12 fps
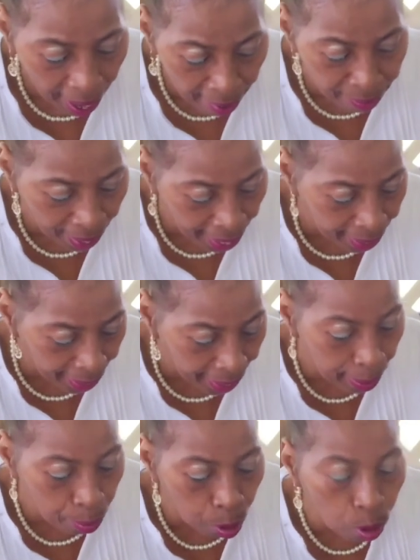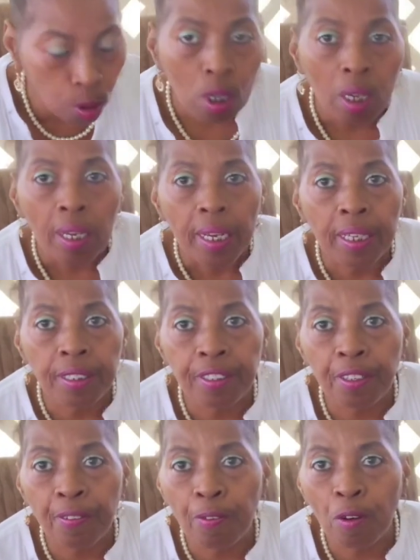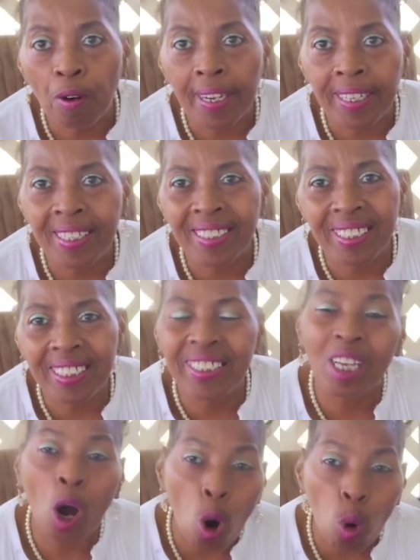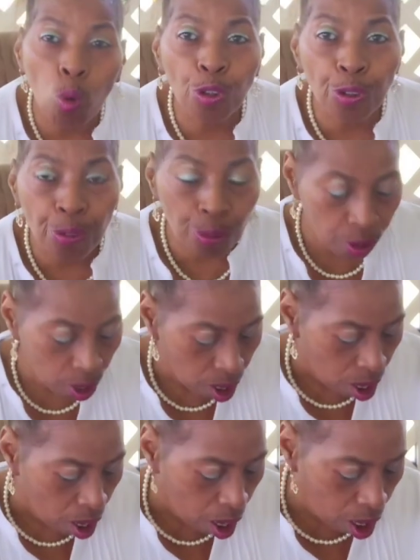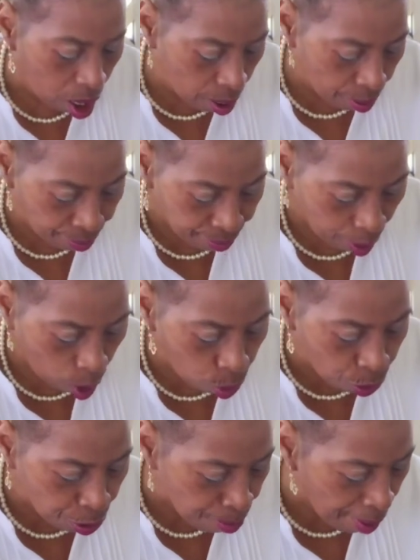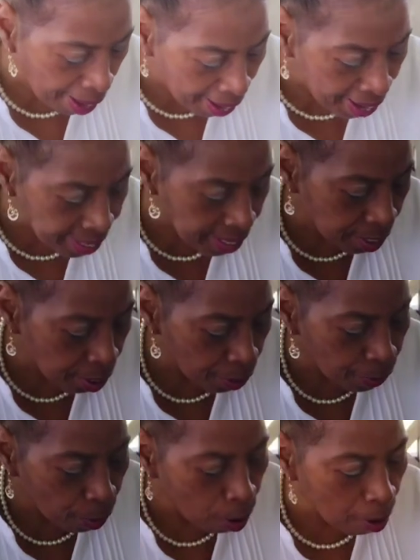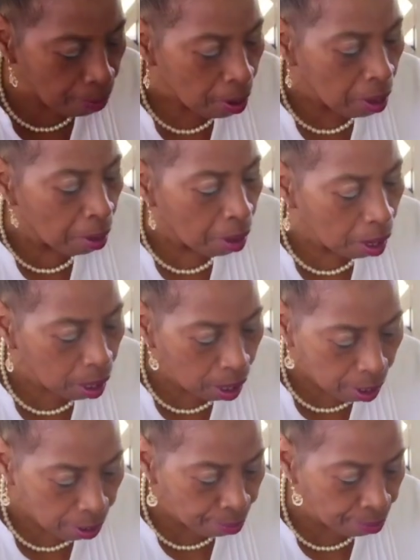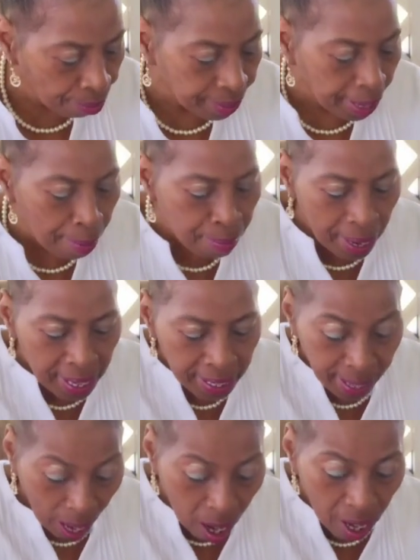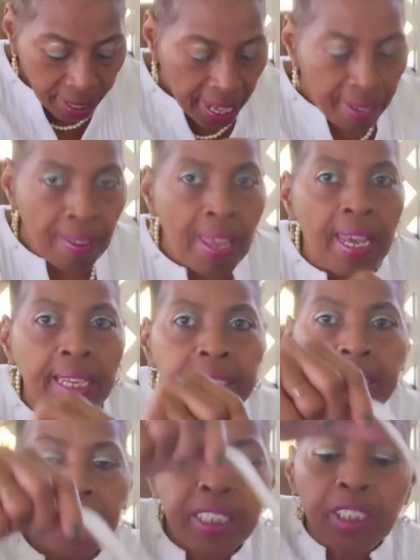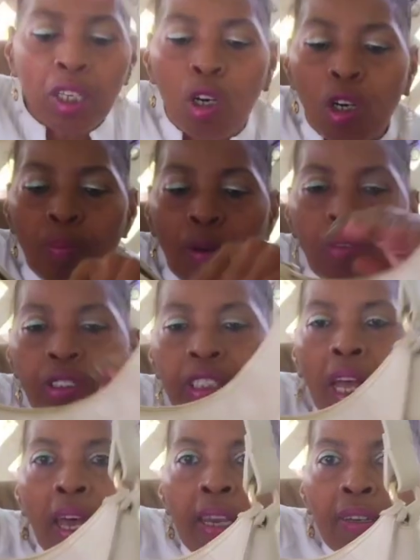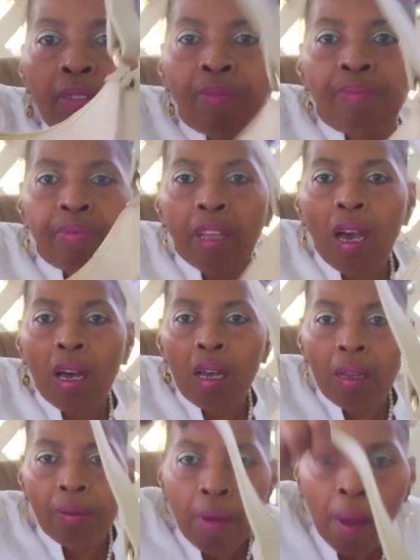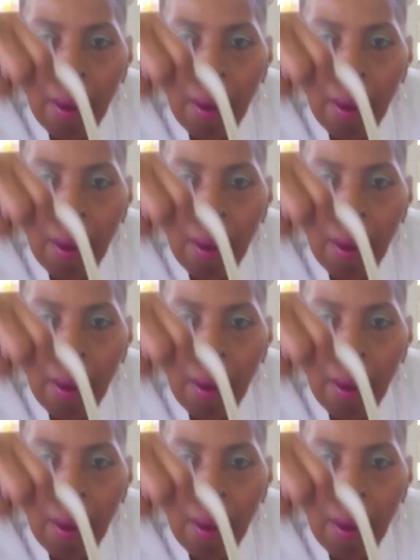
have that label and so far, I guess it's the older um, older bags and so forth um, that may not have, and this is a hobo style um,